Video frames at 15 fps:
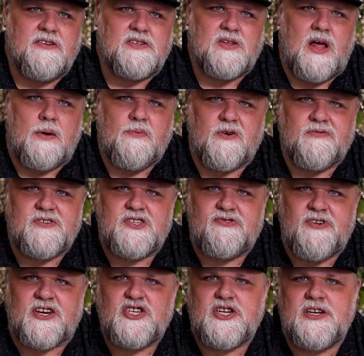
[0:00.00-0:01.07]
there's a lot more
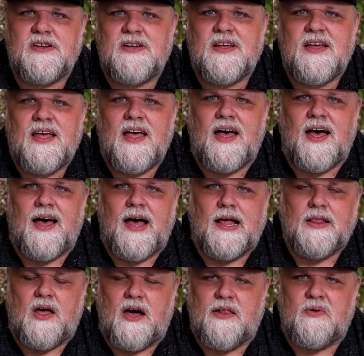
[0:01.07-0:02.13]
restriction.
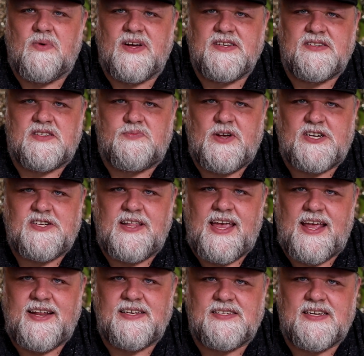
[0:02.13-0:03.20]
A lot of the ones, especially
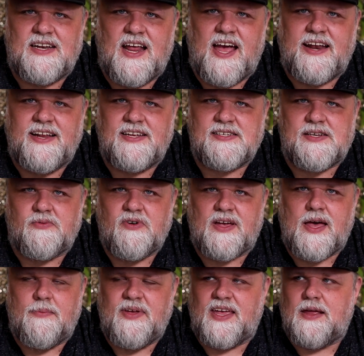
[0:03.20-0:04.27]
in the 80s and 90s, that were
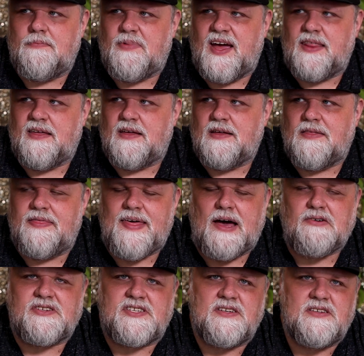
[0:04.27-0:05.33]
coming in by the
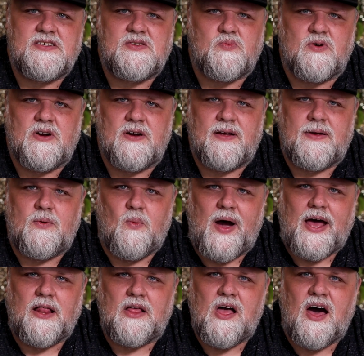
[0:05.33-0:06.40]
thousands were
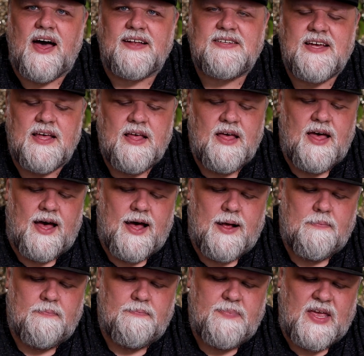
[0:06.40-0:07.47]
wild caught,
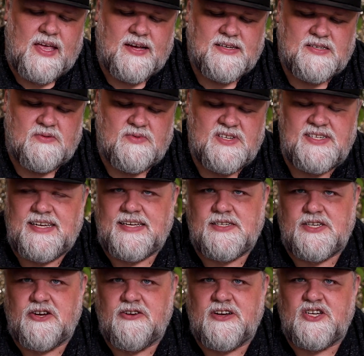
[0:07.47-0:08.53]
because it was
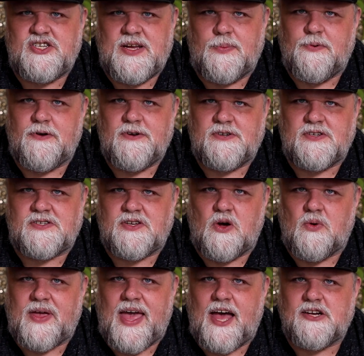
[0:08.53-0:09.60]
easier and cheaper to just
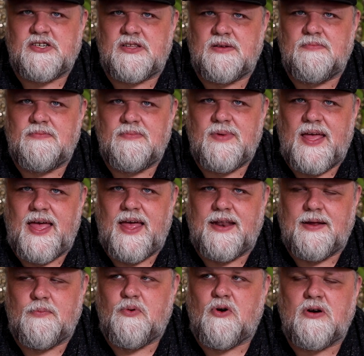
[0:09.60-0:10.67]
go catch them
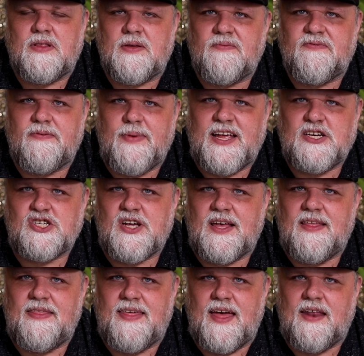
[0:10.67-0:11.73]
and import them from
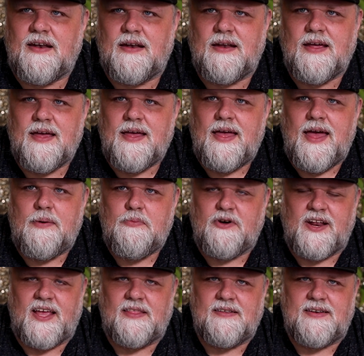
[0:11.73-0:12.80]
Asia than
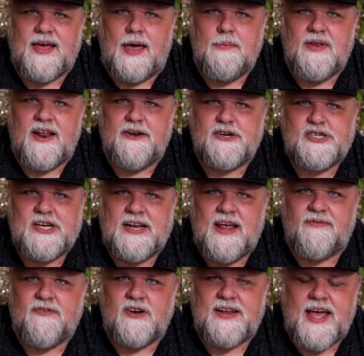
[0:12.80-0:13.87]
putting in the time and energy and
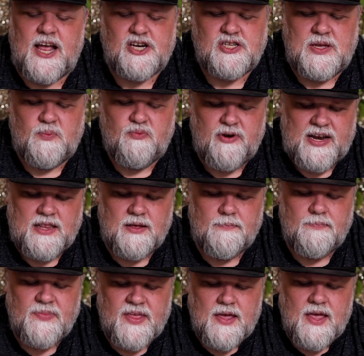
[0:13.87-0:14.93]
effort to actually breed
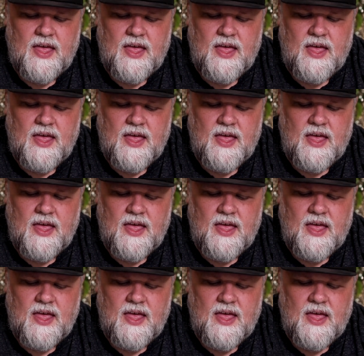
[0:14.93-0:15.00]
them.